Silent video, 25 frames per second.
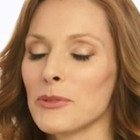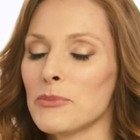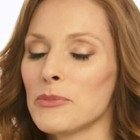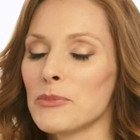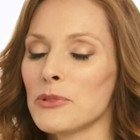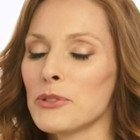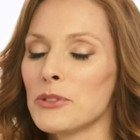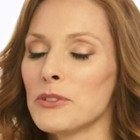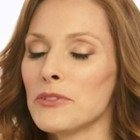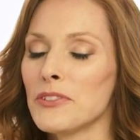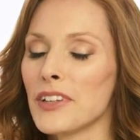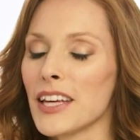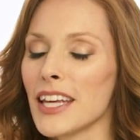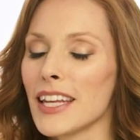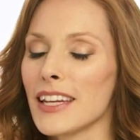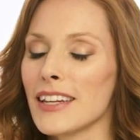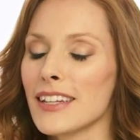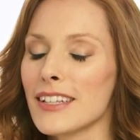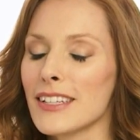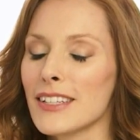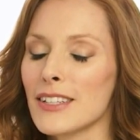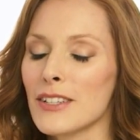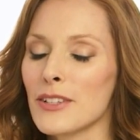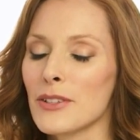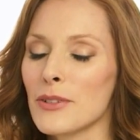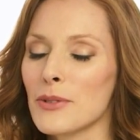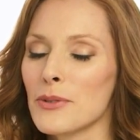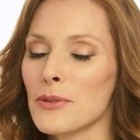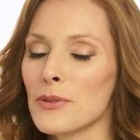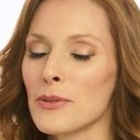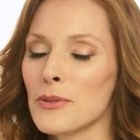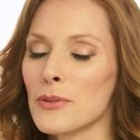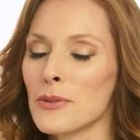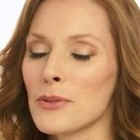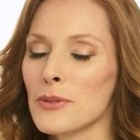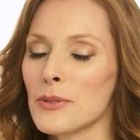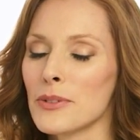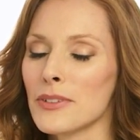move
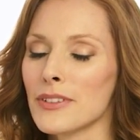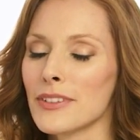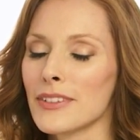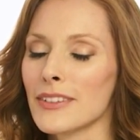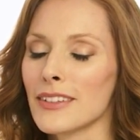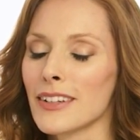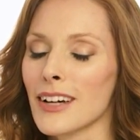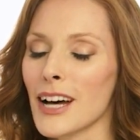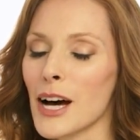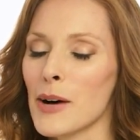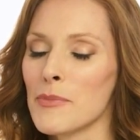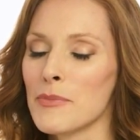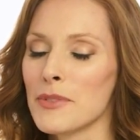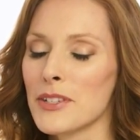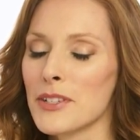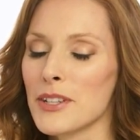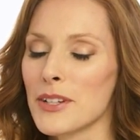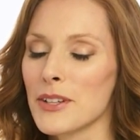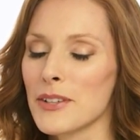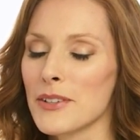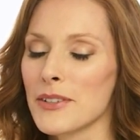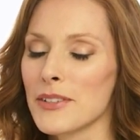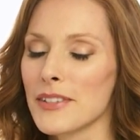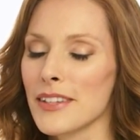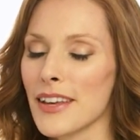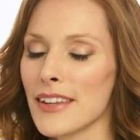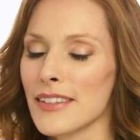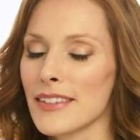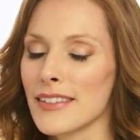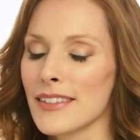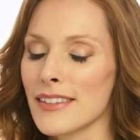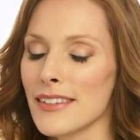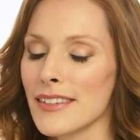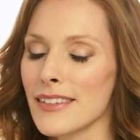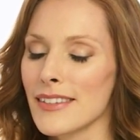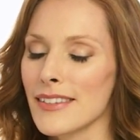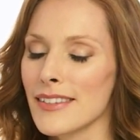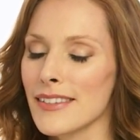into come to your
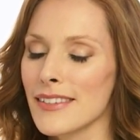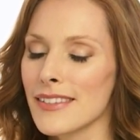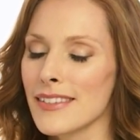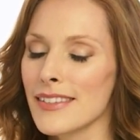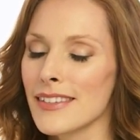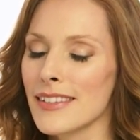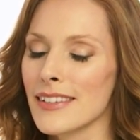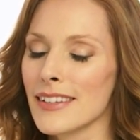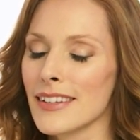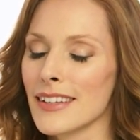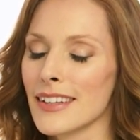senses.